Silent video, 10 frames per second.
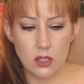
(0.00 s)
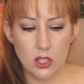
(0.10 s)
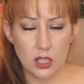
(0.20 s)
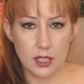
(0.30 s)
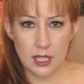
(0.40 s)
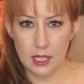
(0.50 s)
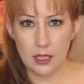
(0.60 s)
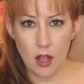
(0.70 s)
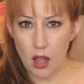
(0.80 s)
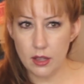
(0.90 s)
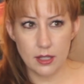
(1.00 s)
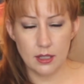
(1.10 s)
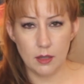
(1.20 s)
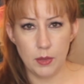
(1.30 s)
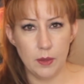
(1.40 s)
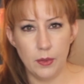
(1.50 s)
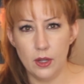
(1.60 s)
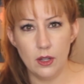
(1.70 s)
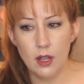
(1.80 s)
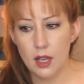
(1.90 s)
just kill all the sick
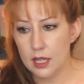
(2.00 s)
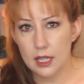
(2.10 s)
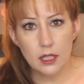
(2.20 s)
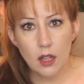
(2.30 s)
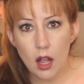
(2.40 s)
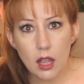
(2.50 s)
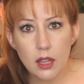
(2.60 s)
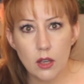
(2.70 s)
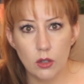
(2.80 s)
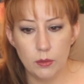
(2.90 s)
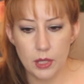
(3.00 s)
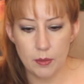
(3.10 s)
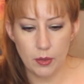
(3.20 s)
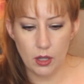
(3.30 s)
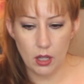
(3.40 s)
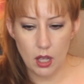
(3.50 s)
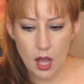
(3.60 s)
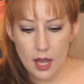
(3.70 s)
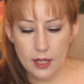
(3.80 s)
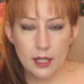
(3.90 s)
people. Kill all the old people.
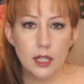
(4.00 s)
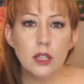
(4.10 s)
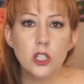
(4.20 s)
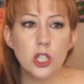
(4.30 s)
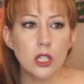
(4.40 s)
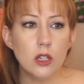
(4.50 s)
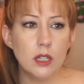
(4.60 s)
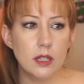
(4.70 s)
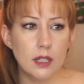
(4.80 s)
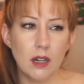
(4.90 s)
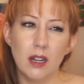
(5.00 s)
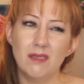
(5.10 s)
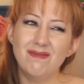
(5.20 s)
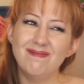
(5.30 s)
Kill the children that are...